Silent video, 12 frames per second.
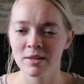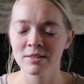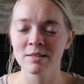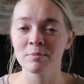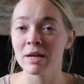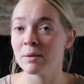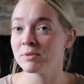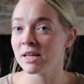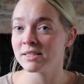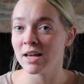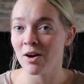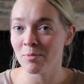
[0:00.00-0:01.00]
Sometimes
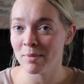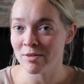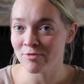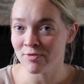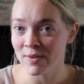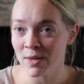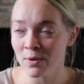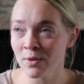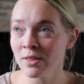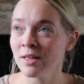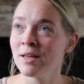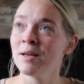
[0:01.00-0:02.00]
that's how it may
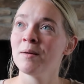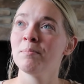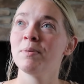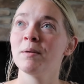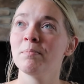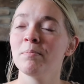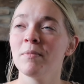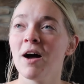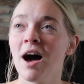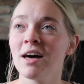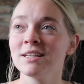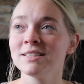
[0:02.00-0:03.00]
feel, but
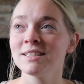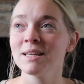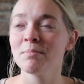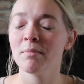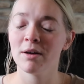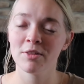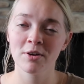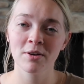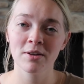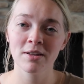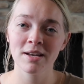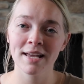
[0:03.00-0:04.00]
honestly,
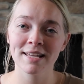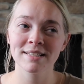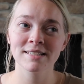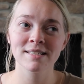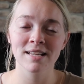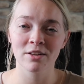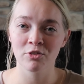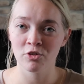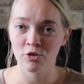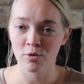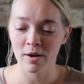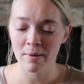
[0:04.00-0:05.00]
motherhood is such
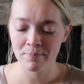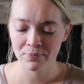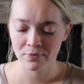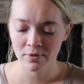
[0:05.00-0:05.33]
joy.